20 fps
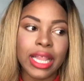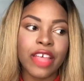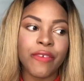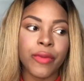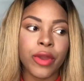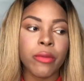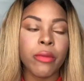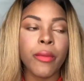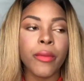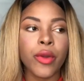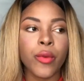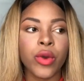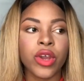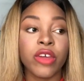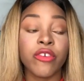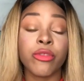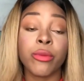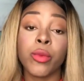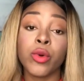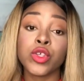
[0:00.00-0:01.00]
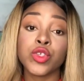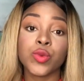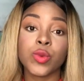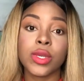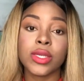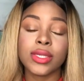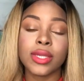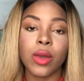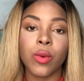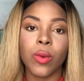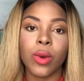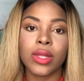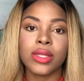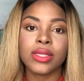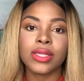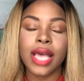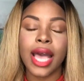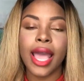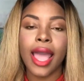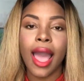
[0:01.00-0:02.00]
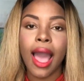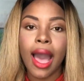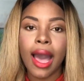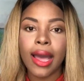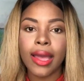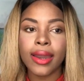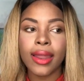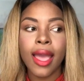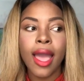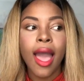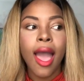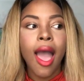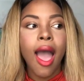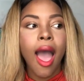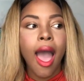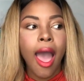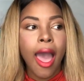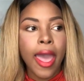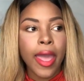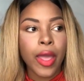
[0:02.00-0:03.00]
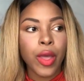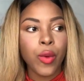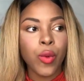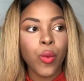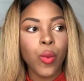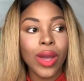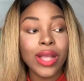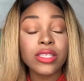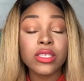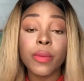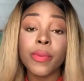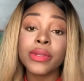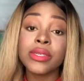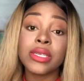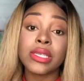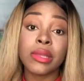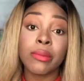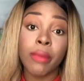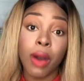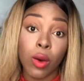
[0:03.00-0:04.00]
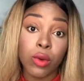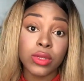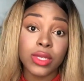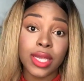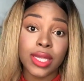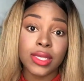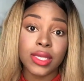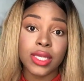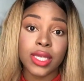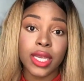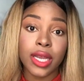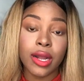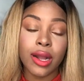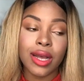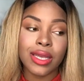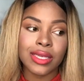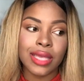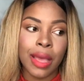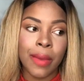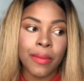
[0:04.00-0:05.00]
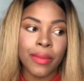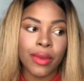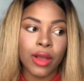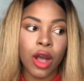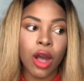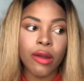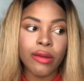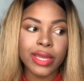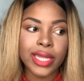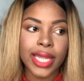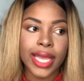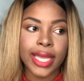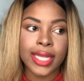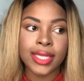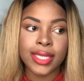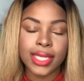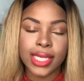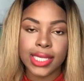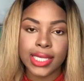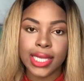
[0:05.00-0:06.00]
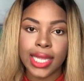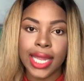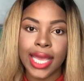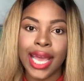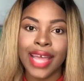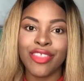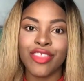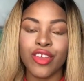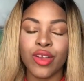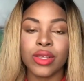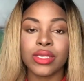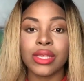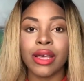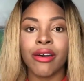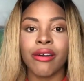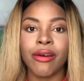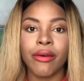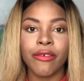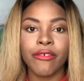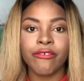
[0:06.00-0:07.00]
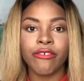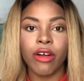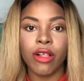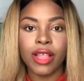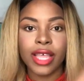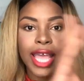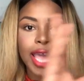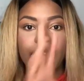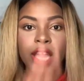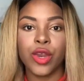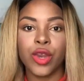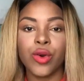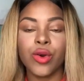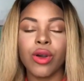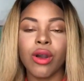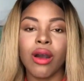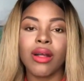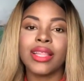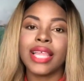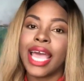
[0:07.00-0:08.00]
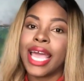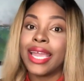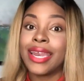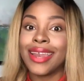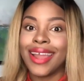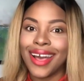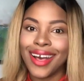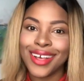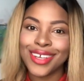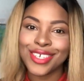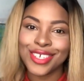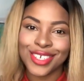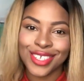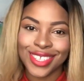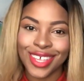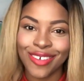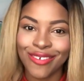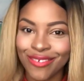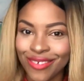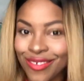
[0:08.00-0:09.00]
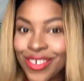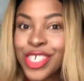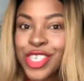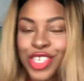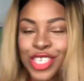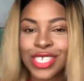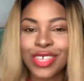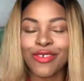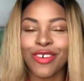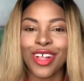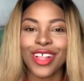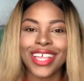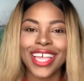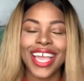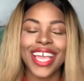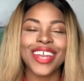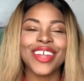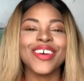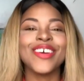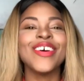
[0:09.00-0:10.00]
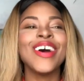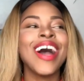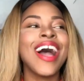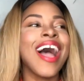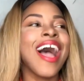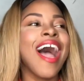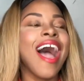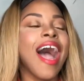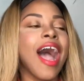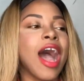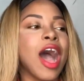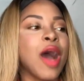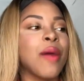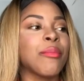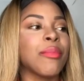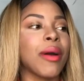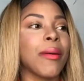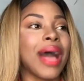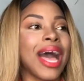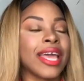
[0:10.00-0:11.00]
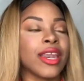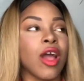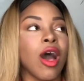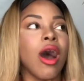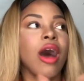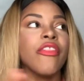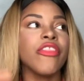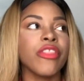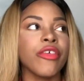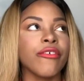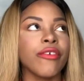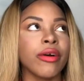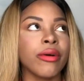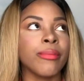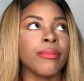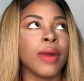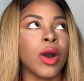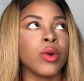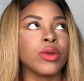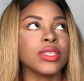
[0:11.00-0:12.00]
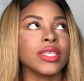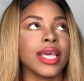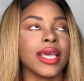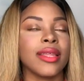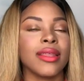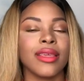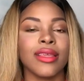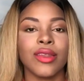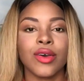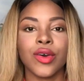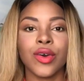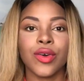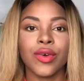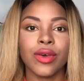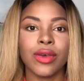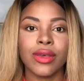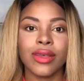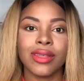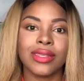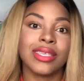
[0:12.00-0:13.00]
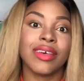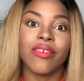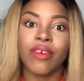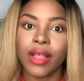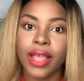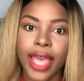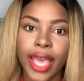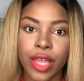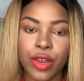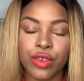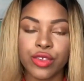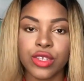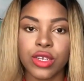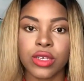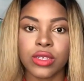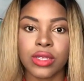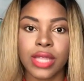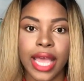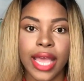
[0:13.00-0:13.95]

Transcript: my life, but I remember one of the most recent ones I went up into the mountains here because I'm currently in Sicily, and there's a volcano called Etna. She's a volcano. And on the mountain, it's a volcano, so